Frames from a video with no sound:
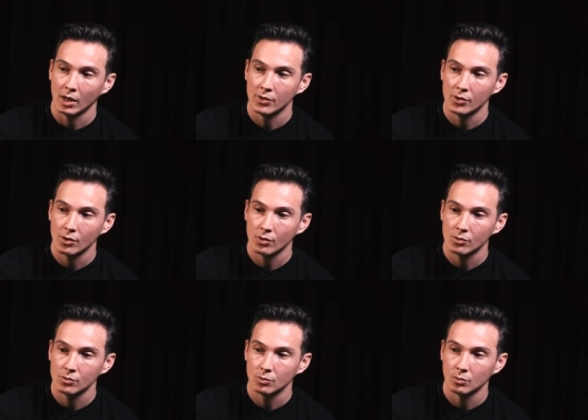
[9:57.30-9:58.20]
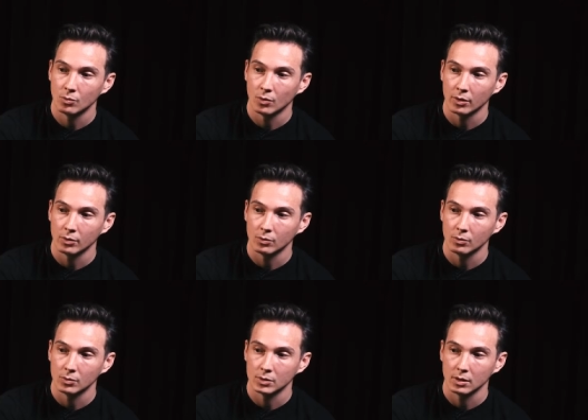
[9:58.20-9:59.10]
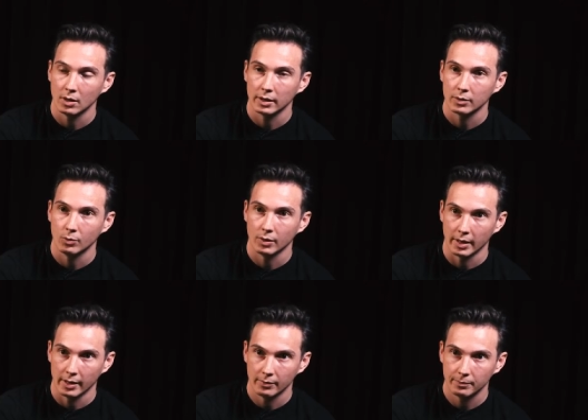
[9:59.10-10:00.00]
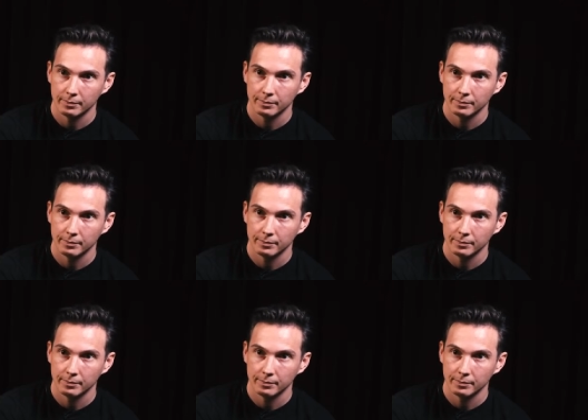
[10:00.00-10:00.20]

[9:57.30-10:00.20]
I know what it was like without,